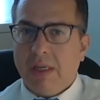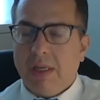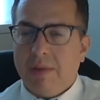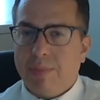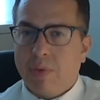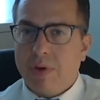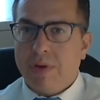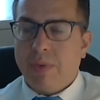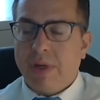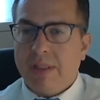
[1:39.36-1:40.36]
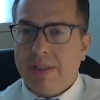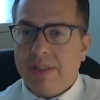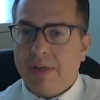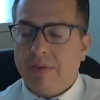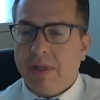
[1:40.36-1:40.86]
important when
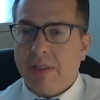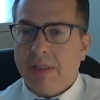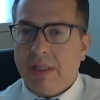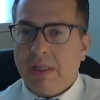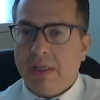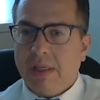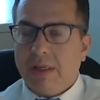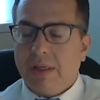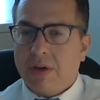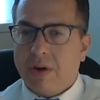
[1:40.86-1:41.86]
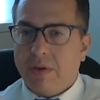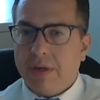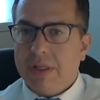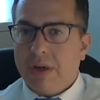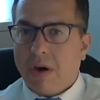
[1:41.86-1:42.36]
considering the
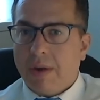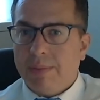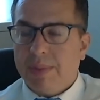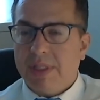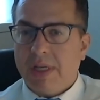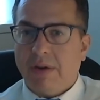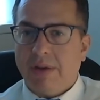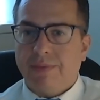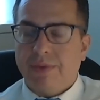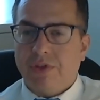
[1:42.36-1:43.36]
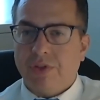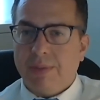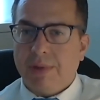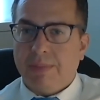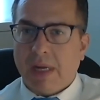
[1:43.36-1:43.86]
current armamentarium for the
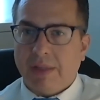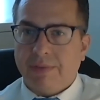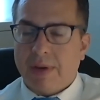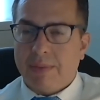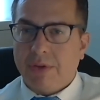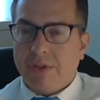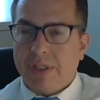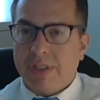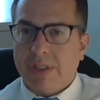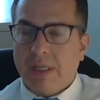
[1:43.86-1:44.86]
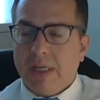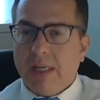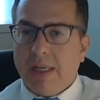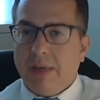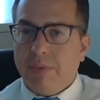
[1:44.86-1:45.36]
treatment of myelofibrosis,
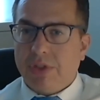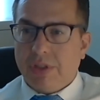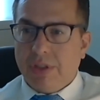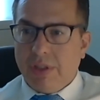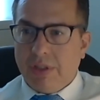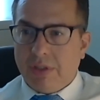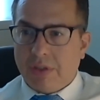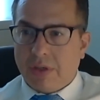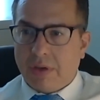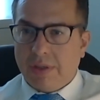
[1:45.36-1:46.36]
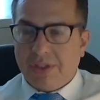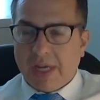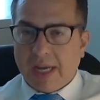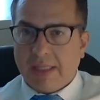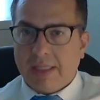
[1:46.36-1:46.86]
in which the current
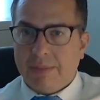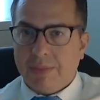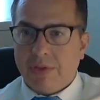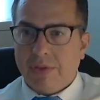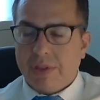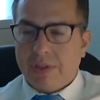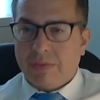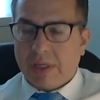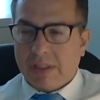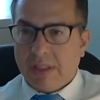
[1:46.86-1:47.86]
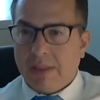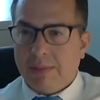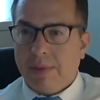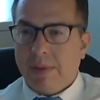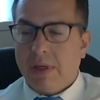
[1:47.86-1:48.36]
JAK inhibitors, ruxolitinib
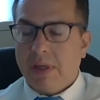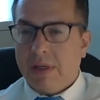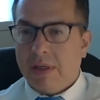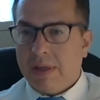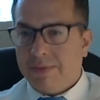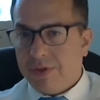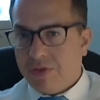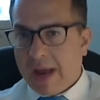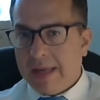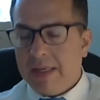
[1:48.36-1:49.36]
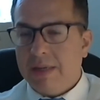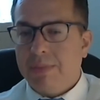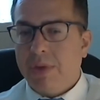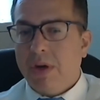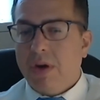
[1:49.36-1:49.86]
and fedratinib,
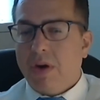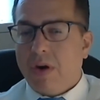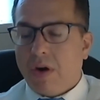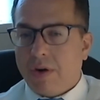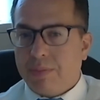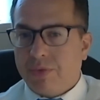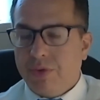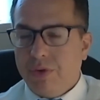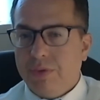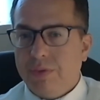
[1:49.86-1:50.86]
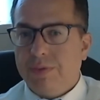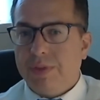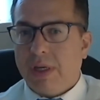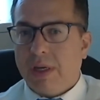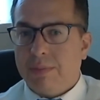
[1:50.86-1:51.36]
are approved
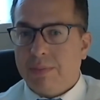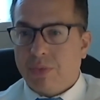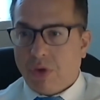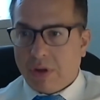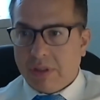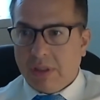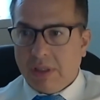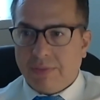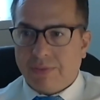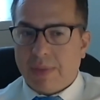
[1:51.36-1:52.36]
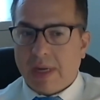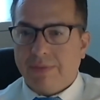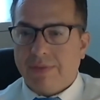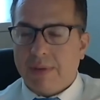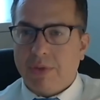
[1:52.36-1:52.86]
um, broadly for
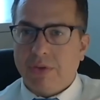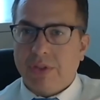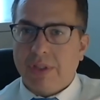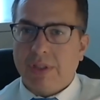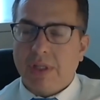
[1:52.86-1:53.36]
myelofibrosis,